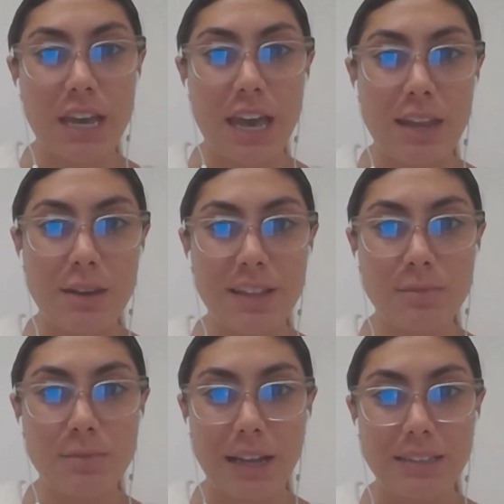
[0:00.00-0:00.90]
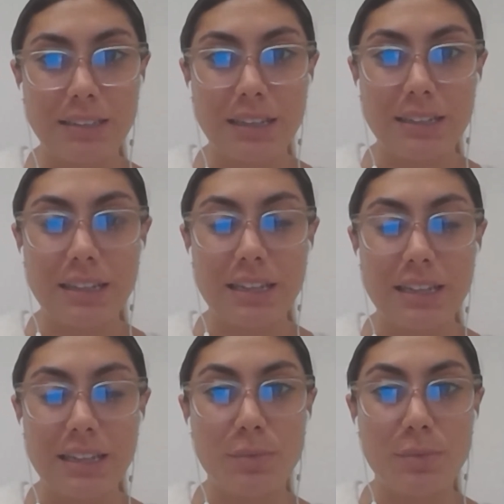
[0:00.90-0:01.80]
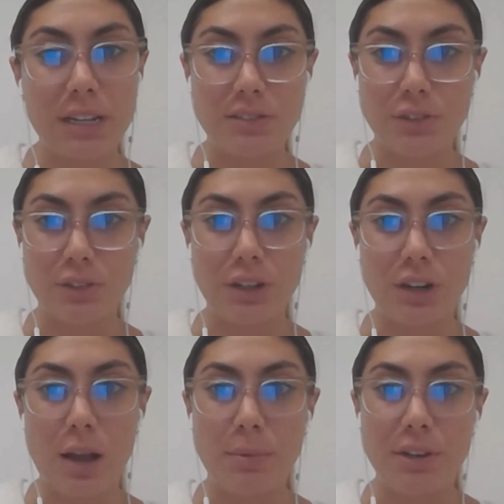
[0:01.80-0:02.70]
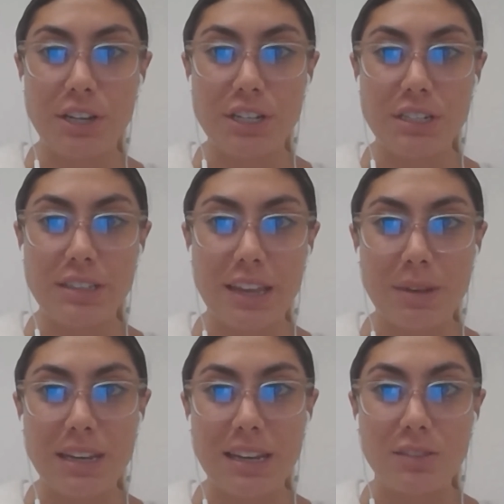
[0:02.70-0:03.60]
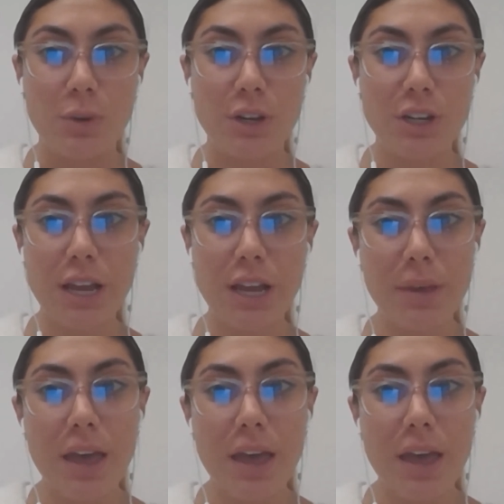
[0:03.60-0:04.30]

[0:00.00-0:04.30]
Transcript: and best practices in distributed solar operations and maintenance workshop.